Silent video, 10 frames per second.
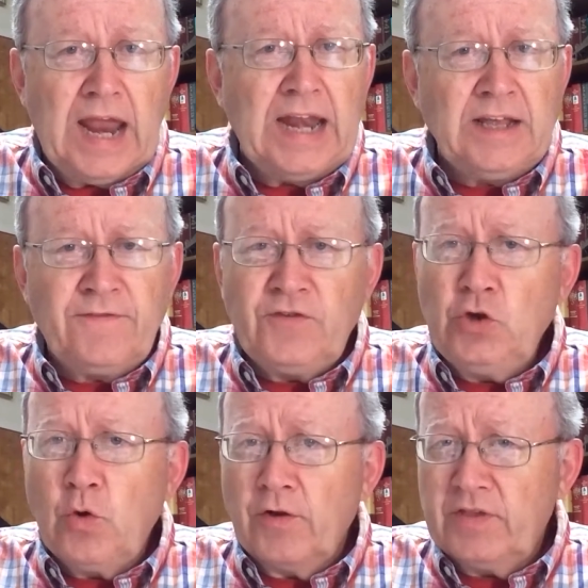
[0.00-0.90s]
And if
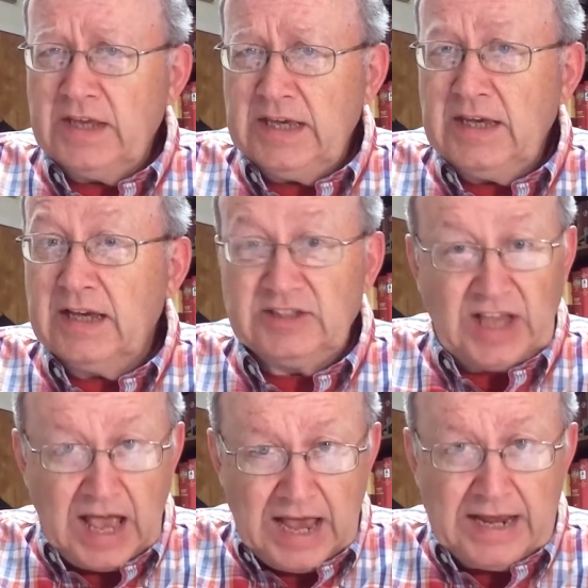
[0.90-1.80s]
you are thinking, as
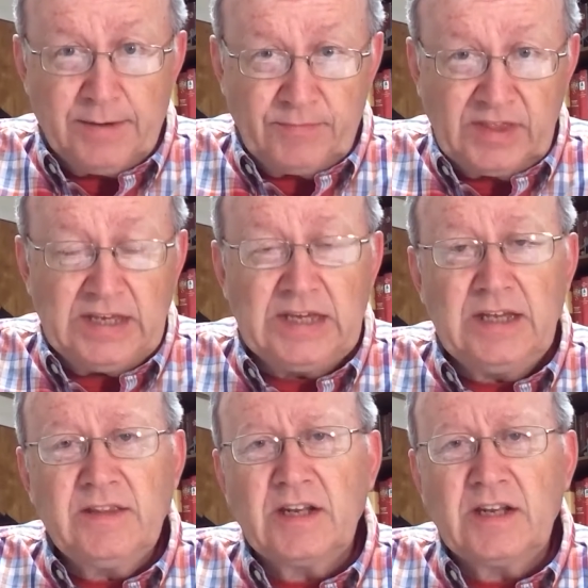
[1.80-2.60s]
I am thinking,